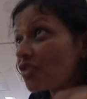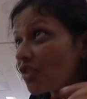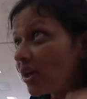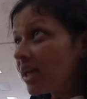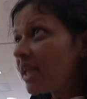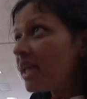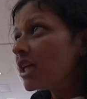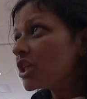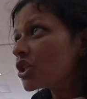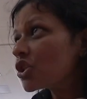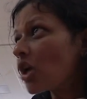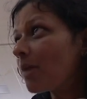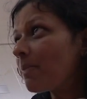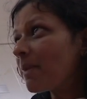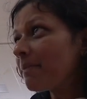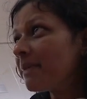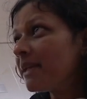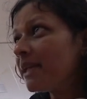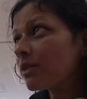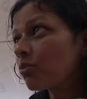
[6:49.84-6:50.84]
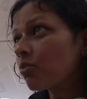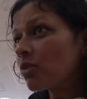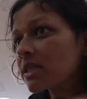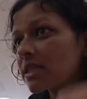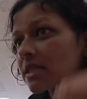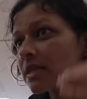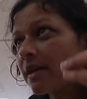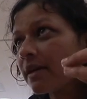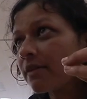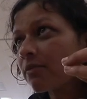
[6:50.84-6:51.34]
really a job. I mean, it
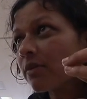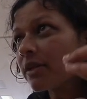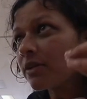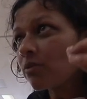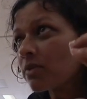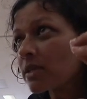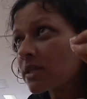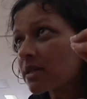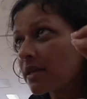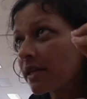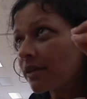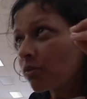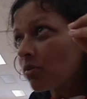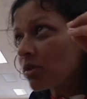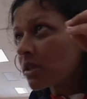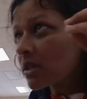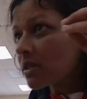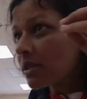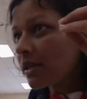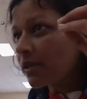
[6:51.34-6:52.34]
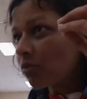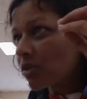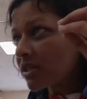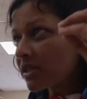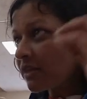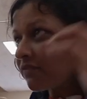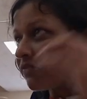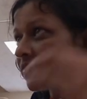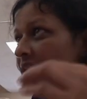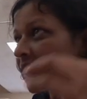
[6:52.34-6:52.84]
was it, it was it was it was
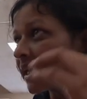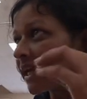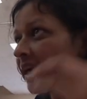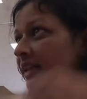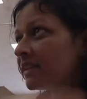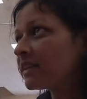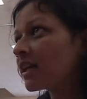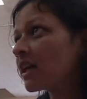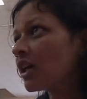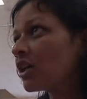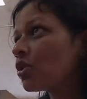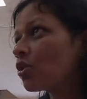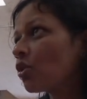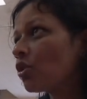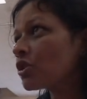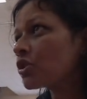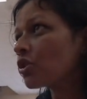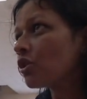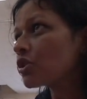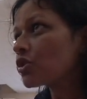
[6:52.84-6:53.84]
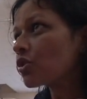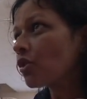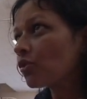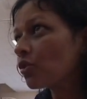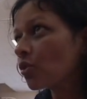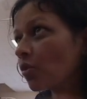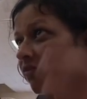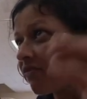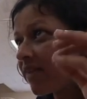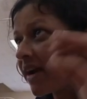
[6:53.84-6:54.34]
tougher than getting the controls also
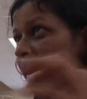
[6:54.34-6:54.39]
to